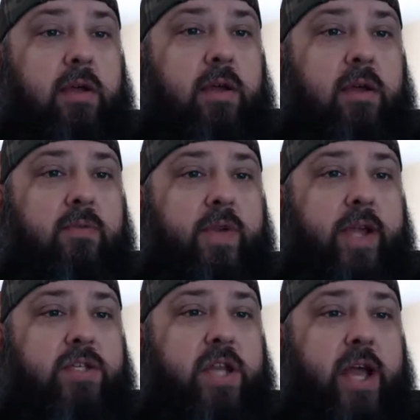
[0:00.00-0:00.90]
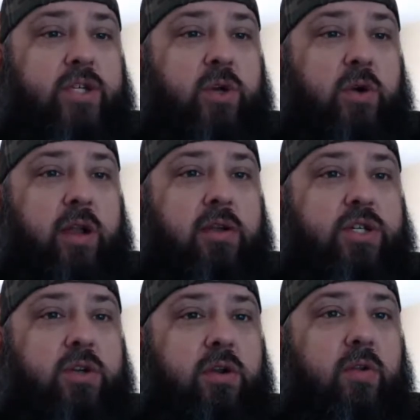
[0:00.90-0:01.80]
Vegas National. I'm not
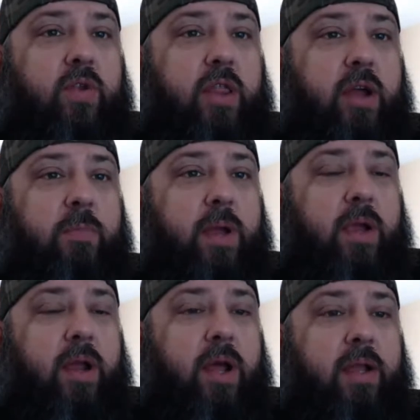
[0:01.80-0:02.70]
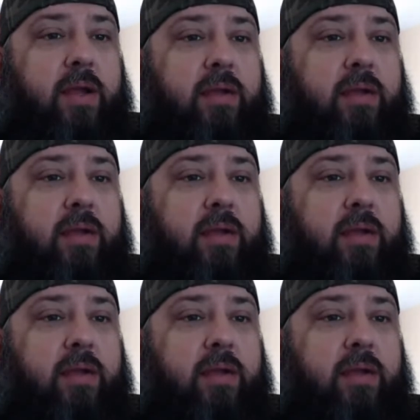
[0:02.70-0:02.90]
sure. I don't think that'd be a good idea.